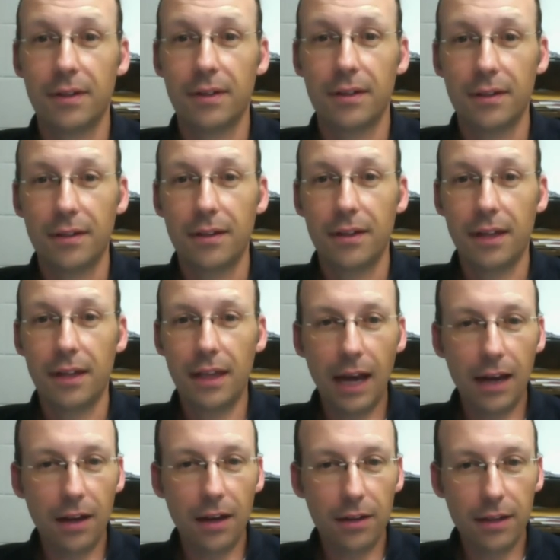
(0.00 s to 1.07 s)
And they
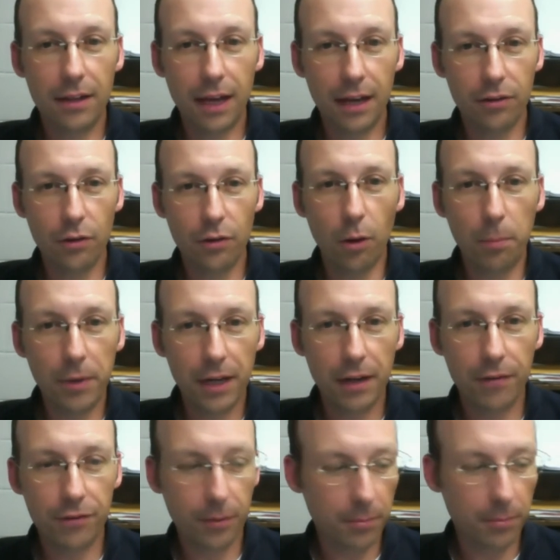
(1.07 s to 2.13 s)
had a new opening
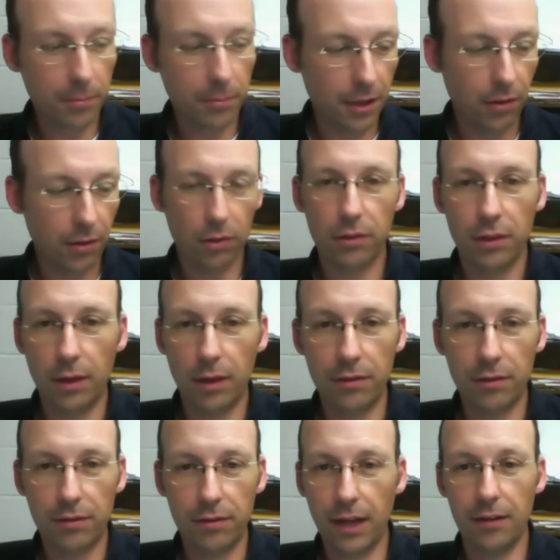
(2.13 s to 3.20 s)
of something, or they
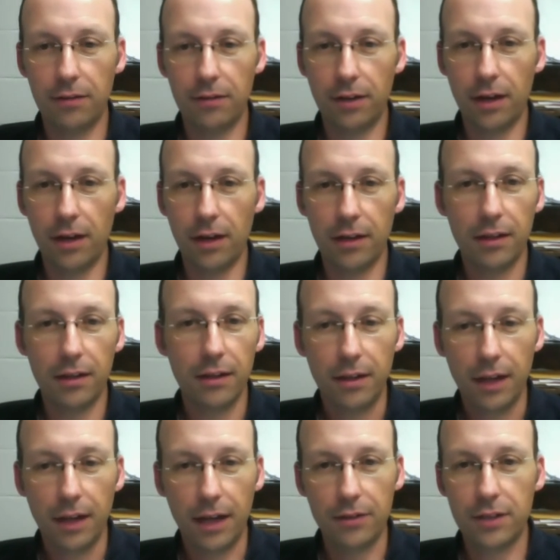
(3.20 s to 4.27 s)
just had
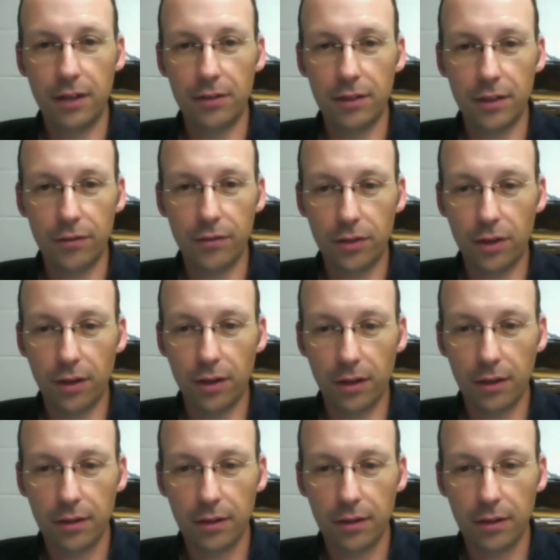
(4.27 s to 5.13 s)
you down to give a talk.